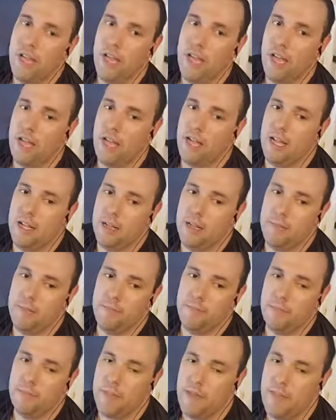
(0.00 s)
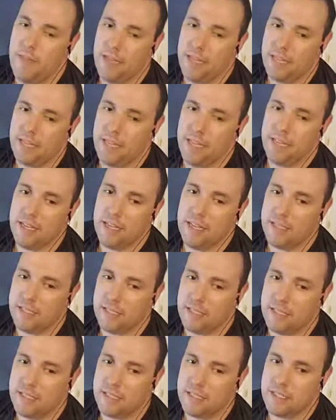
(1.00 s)
And that again is
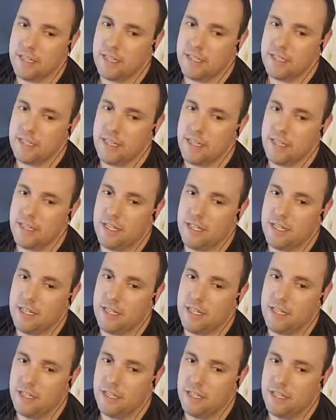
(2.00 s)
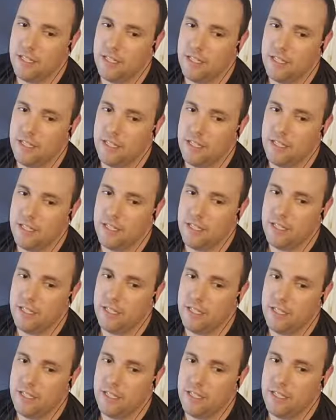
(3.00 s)
it's all the feel.
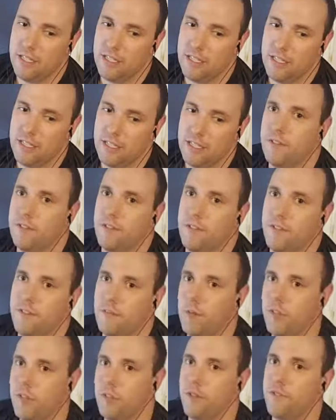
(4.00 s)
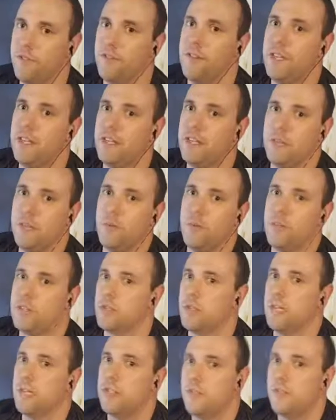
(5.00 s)
So if what you're feeling
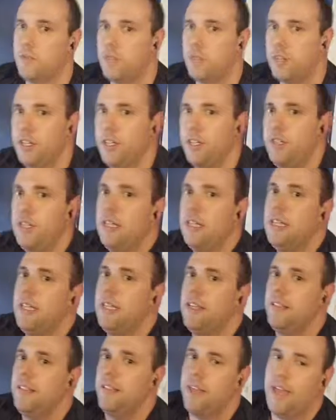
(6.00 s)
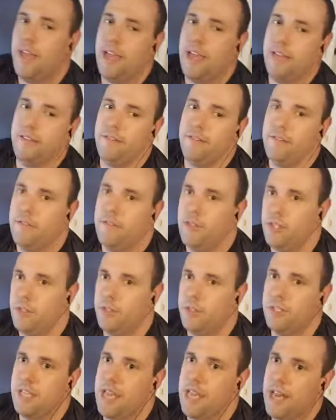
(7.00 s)
works well for you, then
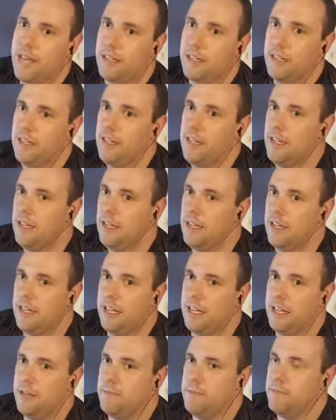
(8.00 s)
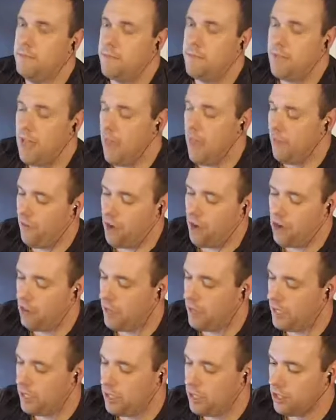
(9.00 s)
use that. I've
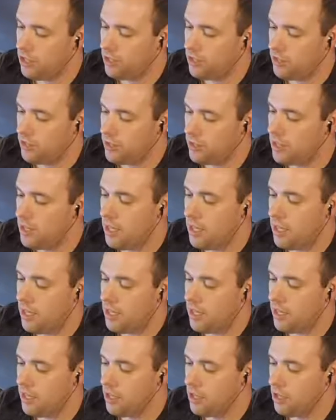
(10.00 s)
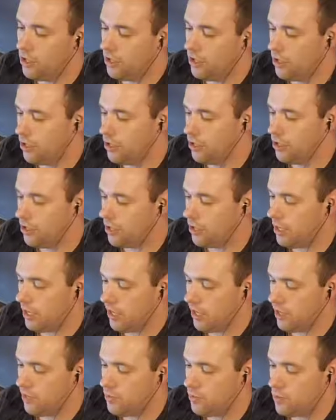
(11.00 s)
always used the hook
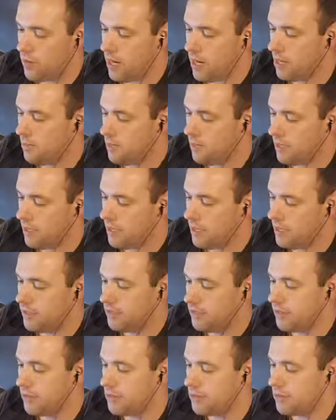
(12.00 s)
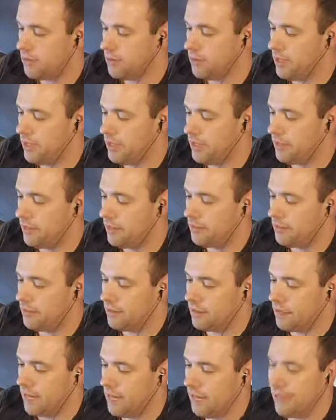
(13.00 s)
and the rake, because those are what
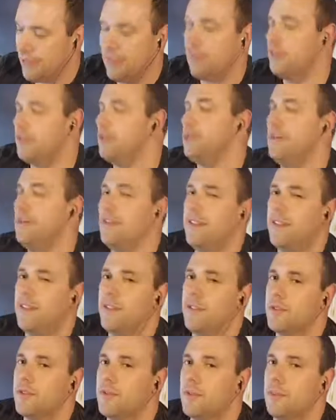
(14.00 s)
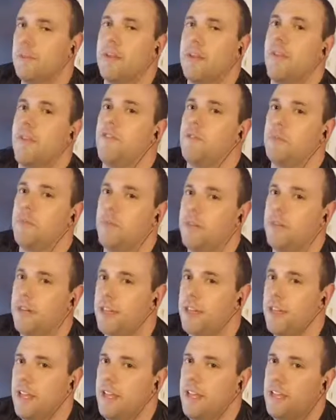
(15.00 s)
I learned with, and those are what I'm comfortable with.
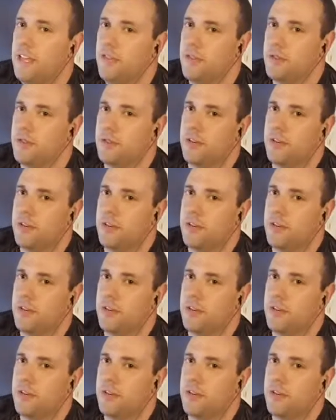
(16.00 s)
Those are what I